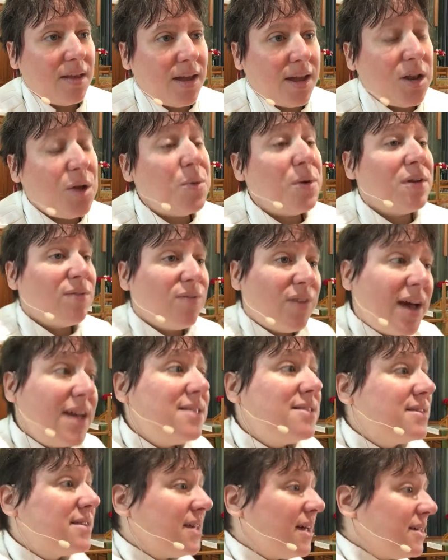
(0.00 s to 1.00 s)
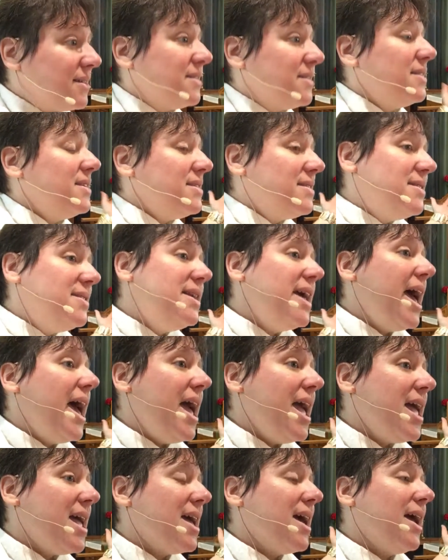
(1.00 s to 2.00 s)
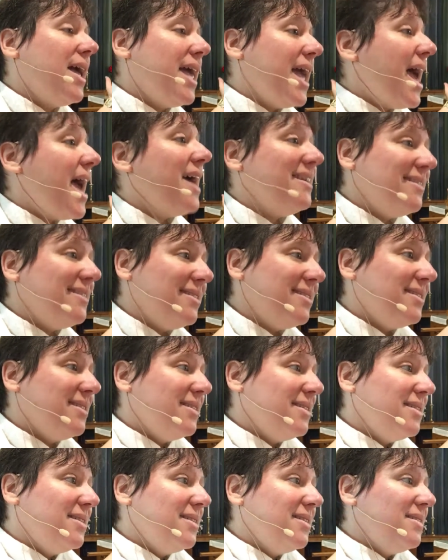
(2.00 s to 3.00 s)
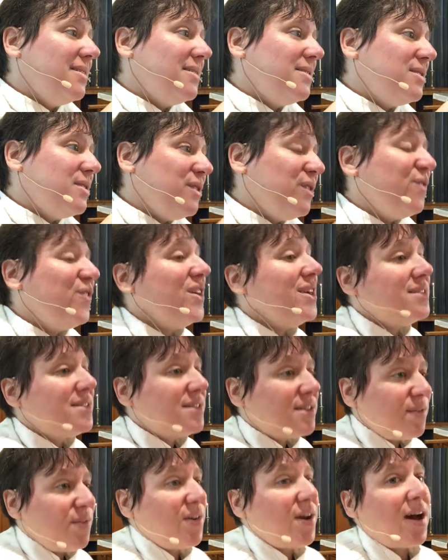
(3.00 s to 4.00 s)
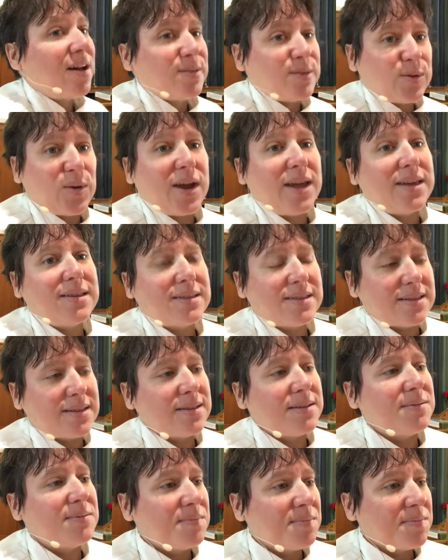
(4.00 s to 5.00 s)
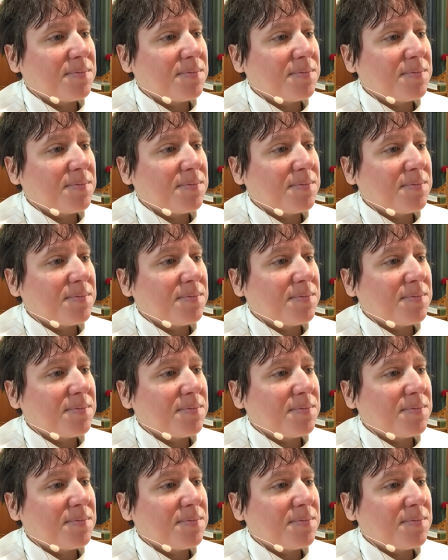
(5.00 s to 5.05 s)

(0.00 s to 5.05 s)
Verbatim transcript: and who invites us this day again to the feast of God's grace.